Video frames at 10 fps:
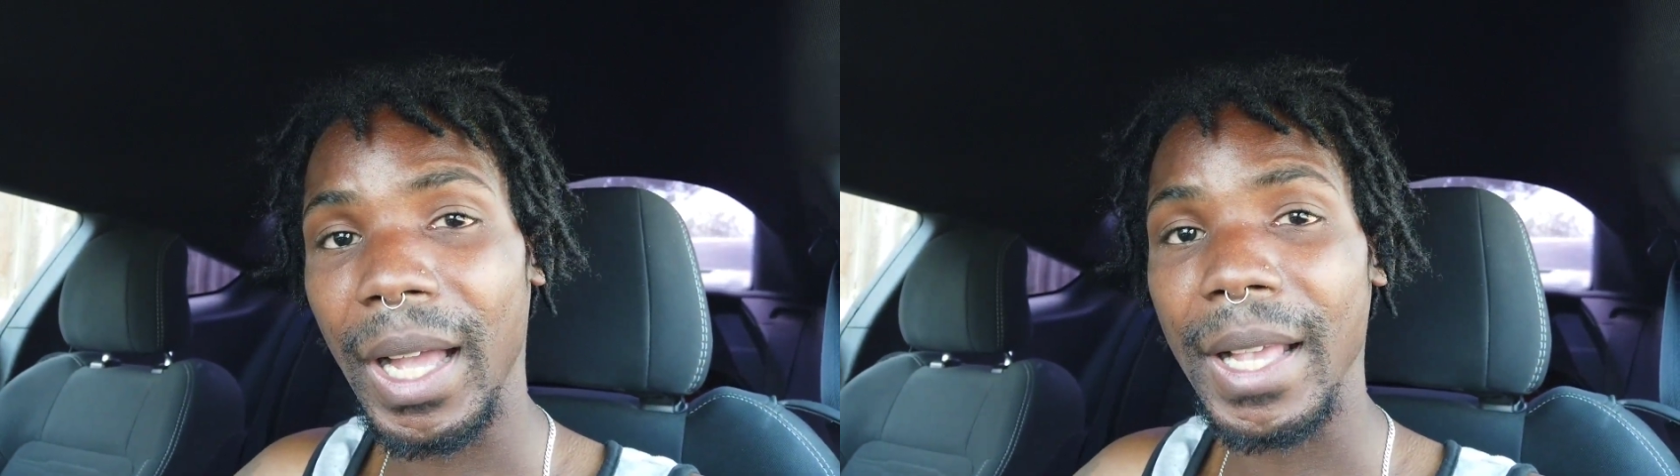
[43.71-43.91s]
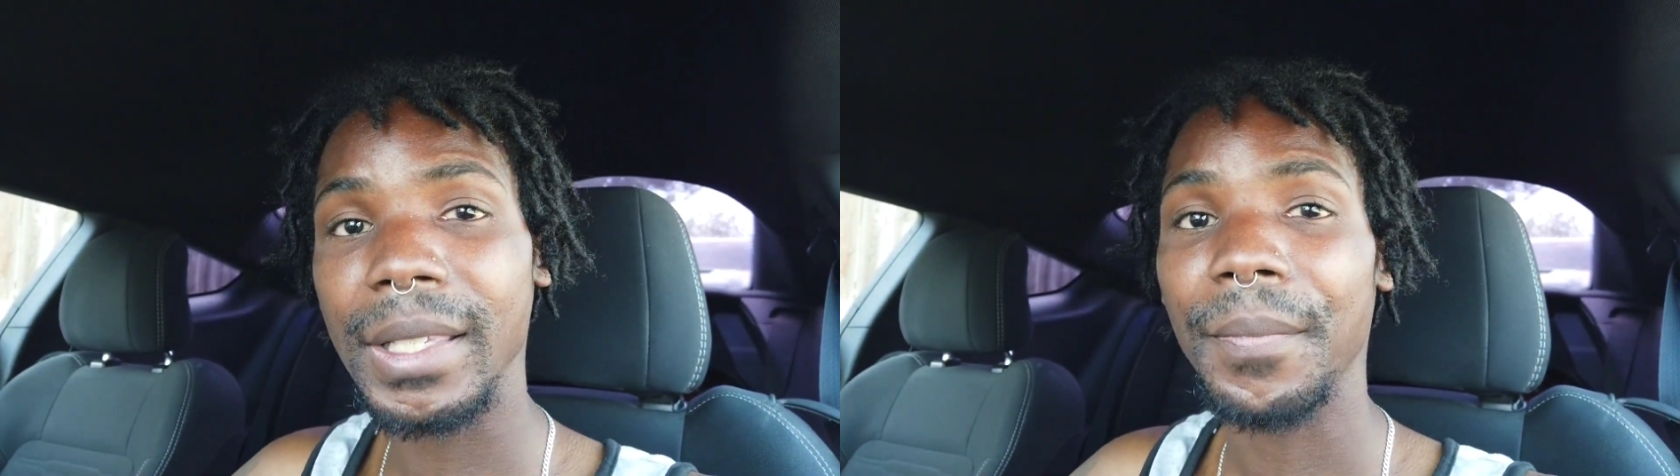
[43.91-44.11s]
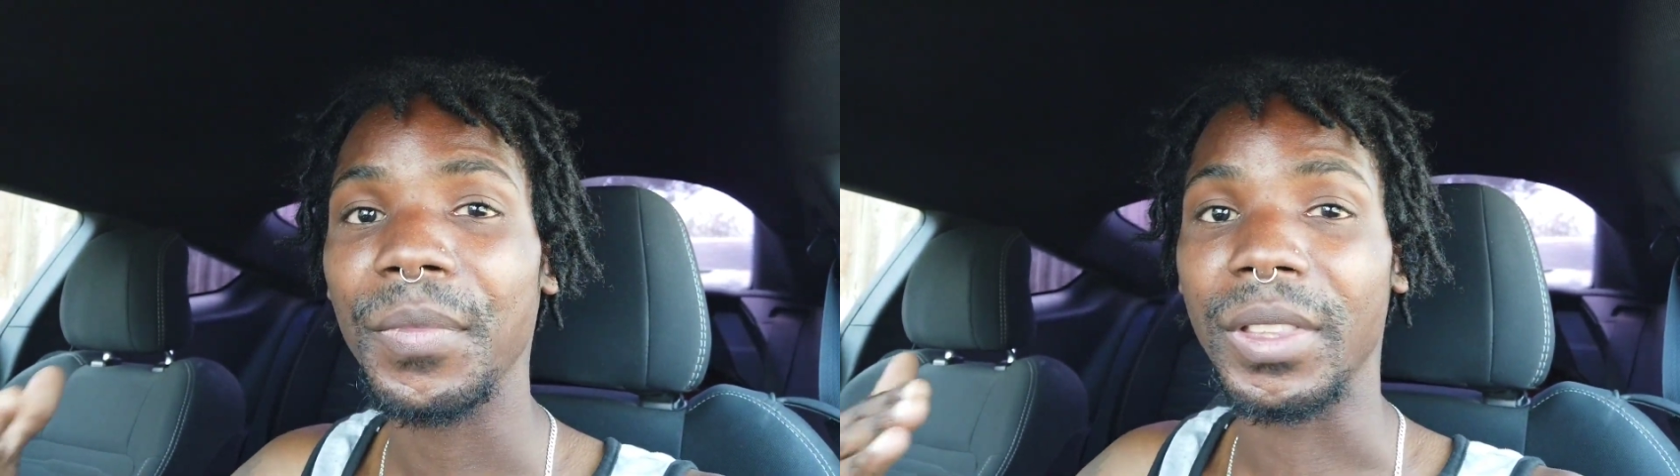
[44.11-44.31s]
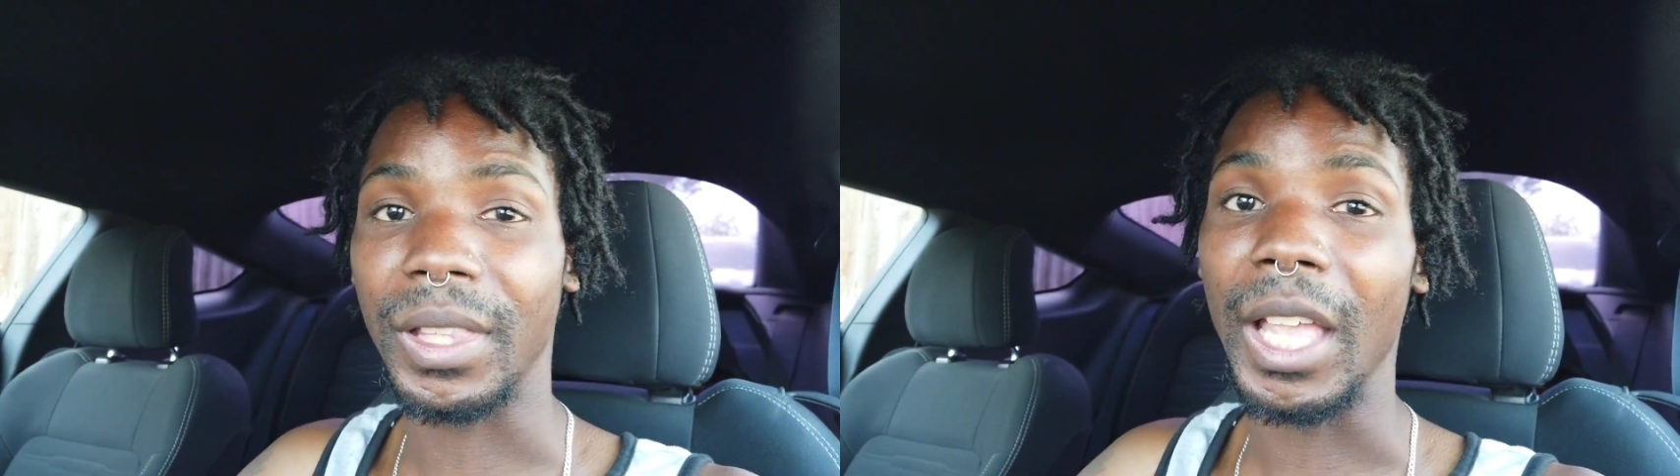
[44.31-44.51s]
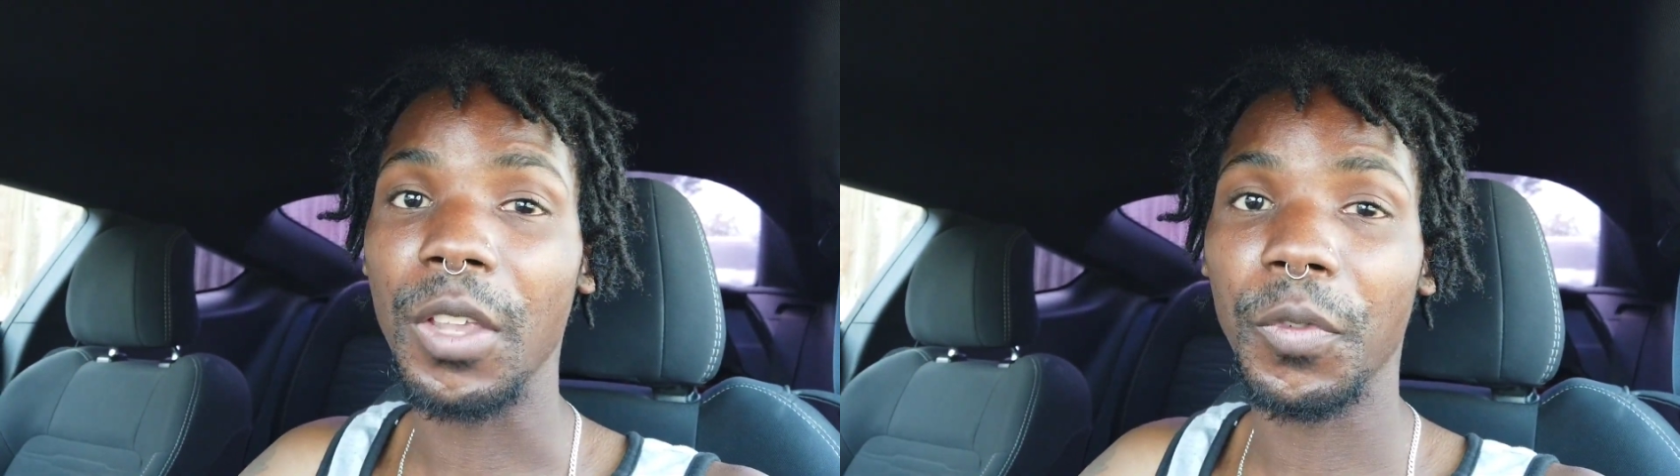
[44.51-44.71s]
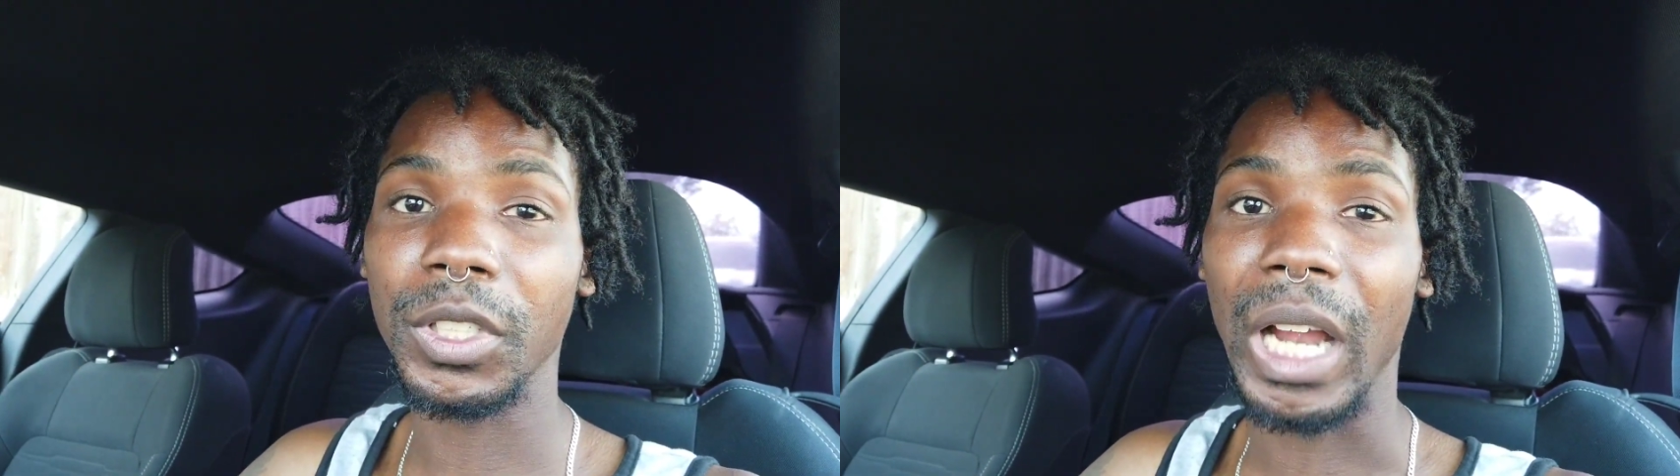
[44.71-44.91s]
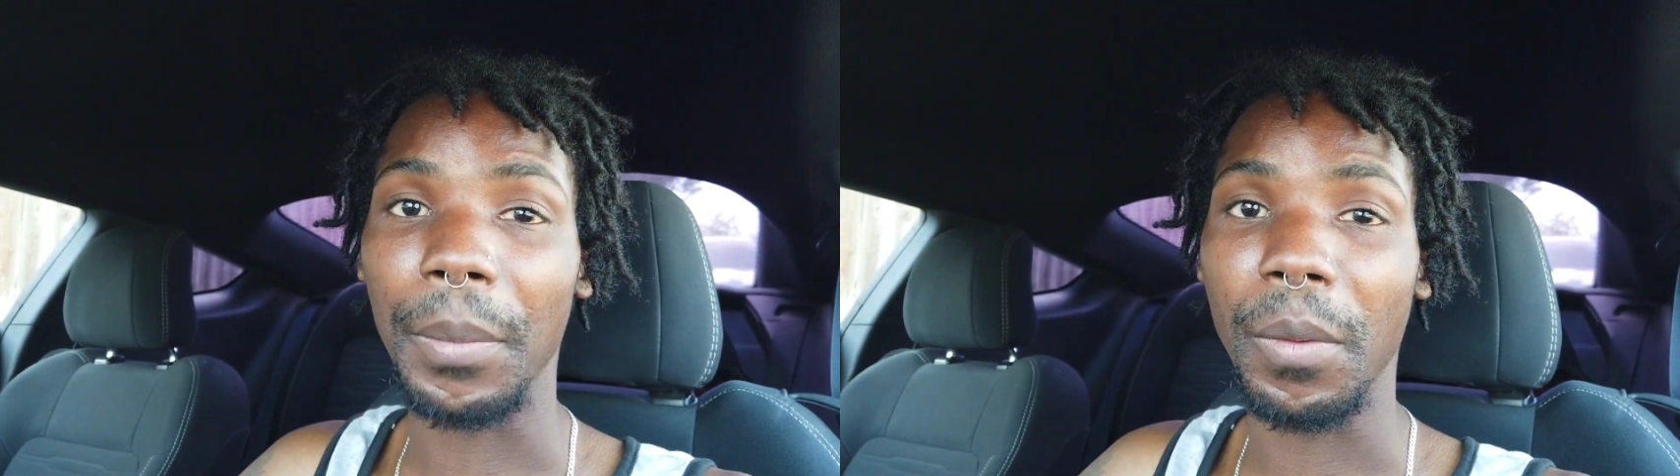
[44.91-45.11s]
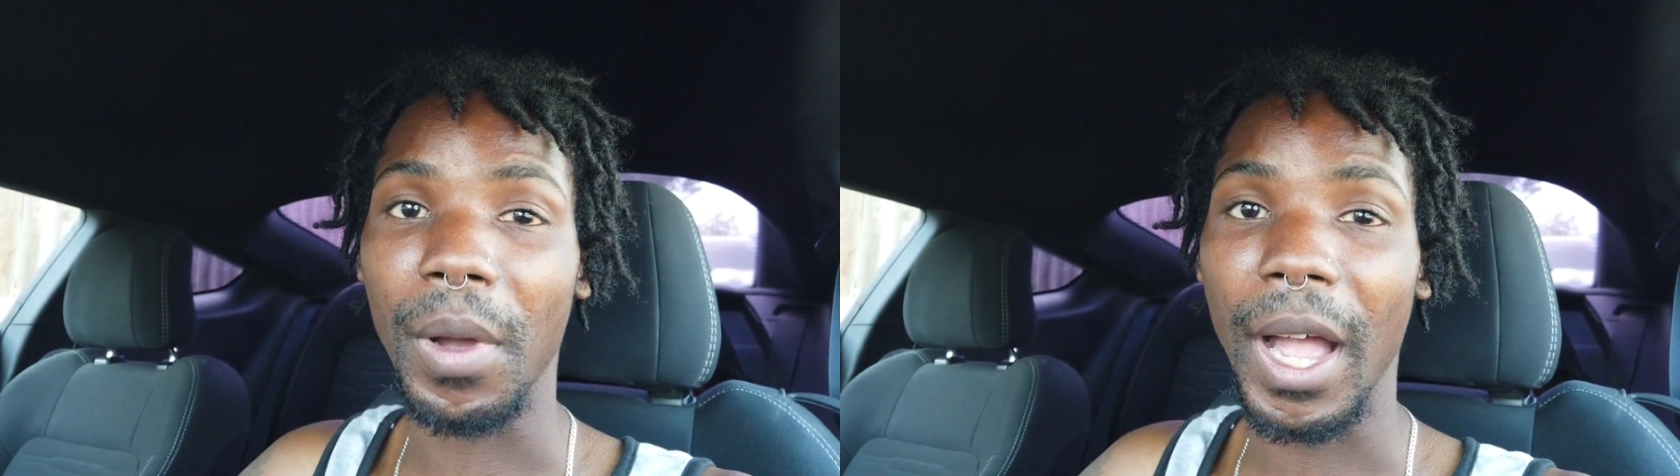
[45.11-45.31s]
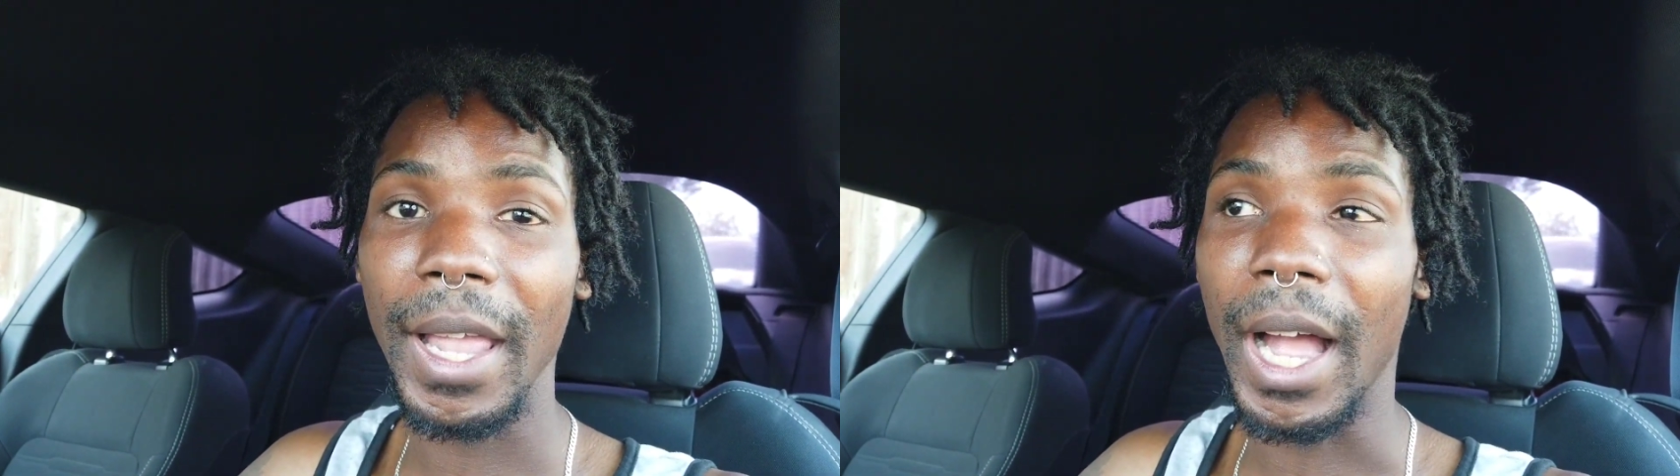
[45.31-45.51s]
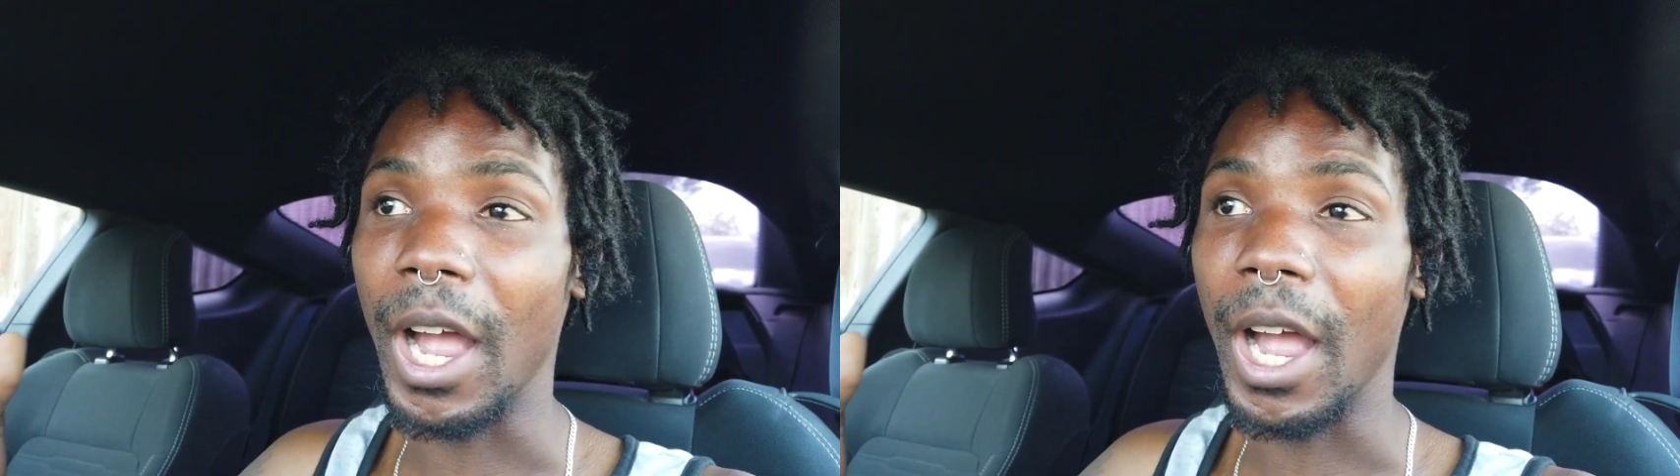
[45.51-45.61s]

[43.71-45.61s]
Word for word: guys, thank you for stopping by.